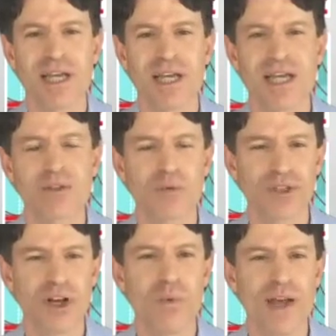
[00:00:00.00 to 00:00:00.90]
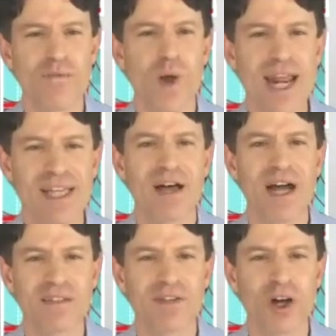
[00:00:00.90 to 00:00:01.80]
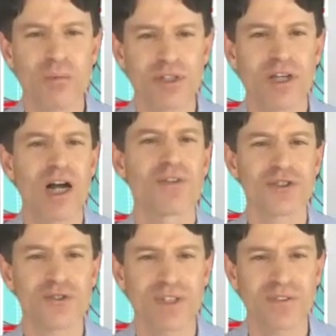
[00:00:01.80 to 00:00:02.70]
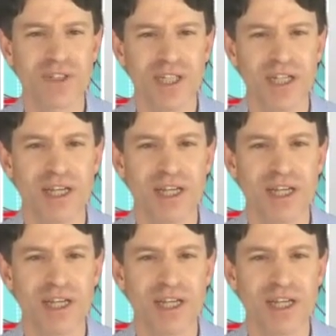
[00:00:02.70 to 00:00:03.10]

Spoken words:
So as a result, we have waiting lines of the homeless on the streets of the city.